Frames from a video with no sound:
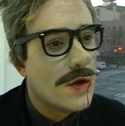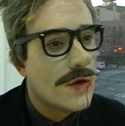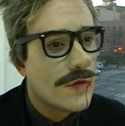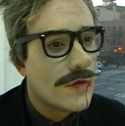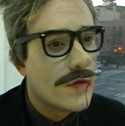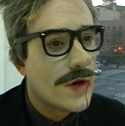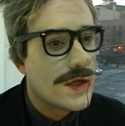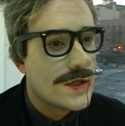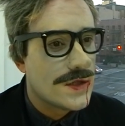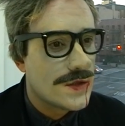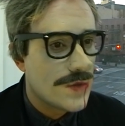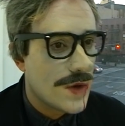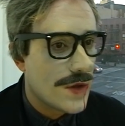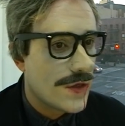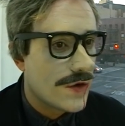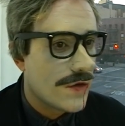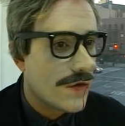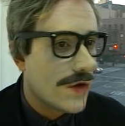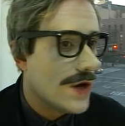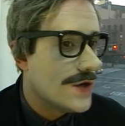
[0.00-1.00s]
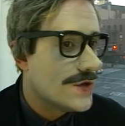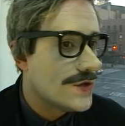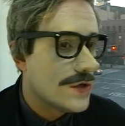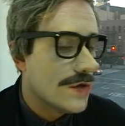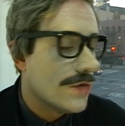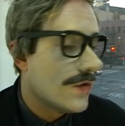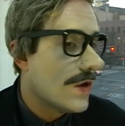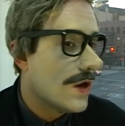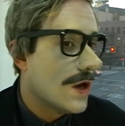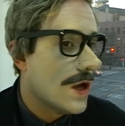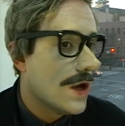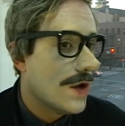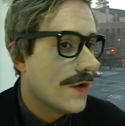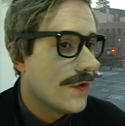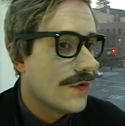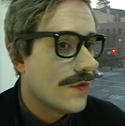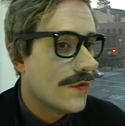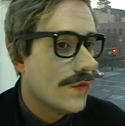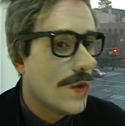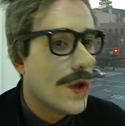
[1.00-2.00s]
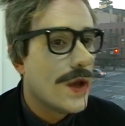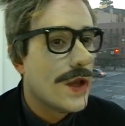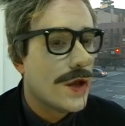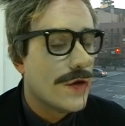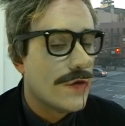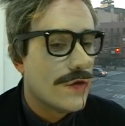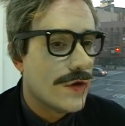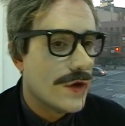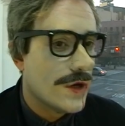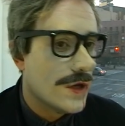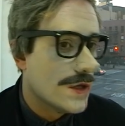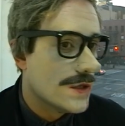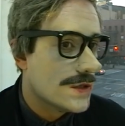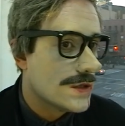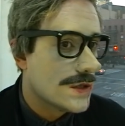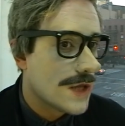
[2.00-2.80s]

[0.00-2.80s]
of greatest wealth creation over the last 100 years.